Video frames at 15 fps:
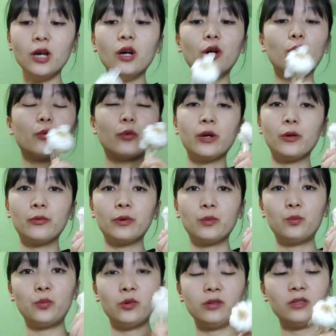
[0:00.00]
We will
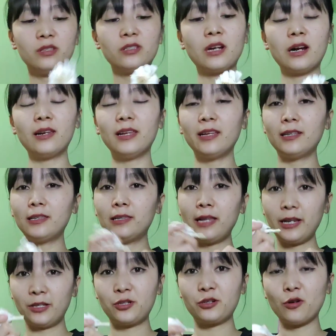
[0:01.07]
put this garlic
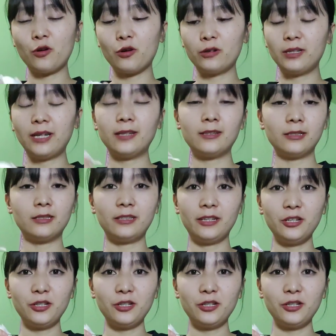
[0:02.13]
later on in the dish.